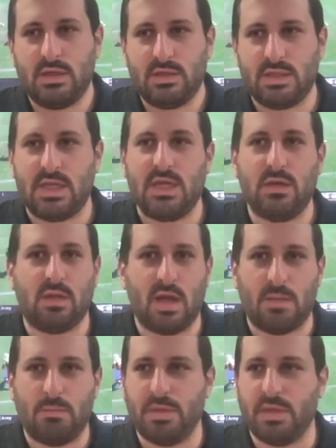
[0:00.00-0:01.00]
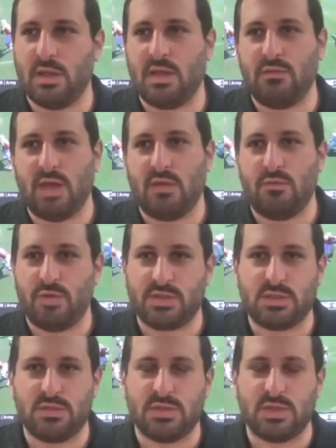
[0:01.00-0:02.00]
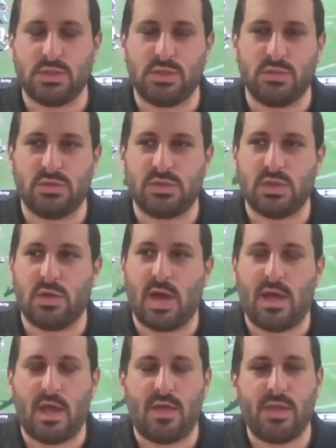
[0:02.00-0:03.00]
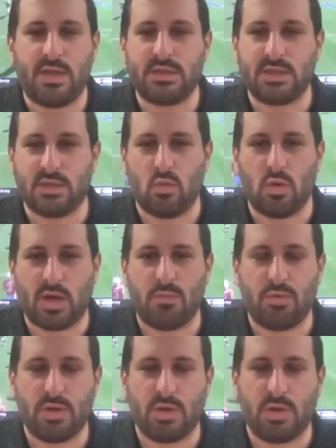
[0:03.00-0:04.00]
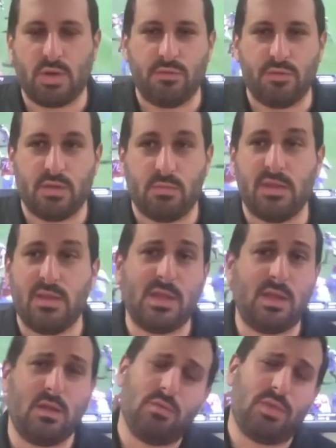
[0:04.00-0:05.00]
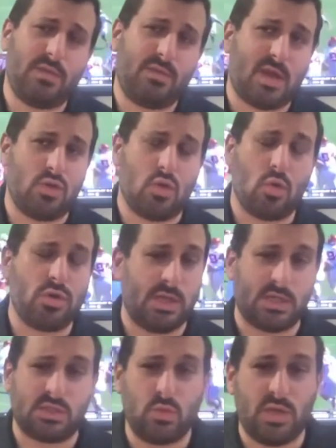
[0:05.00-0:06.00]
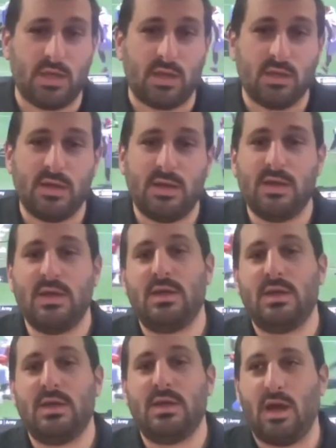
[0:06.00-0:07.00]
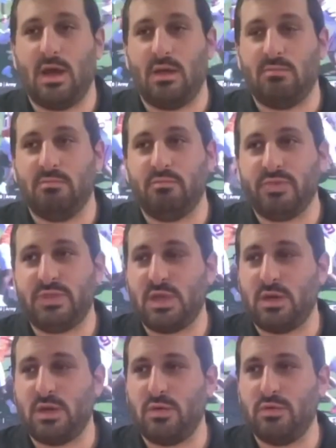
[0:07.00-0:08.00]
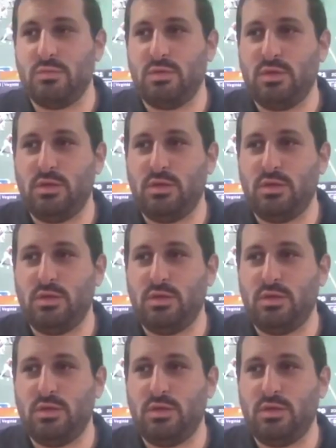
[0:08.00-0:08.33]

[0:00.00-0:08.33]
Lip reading: heal up and fix those issues. So I think it's going to work out pretty well for them. And then, you know, they've got Georgia next week. So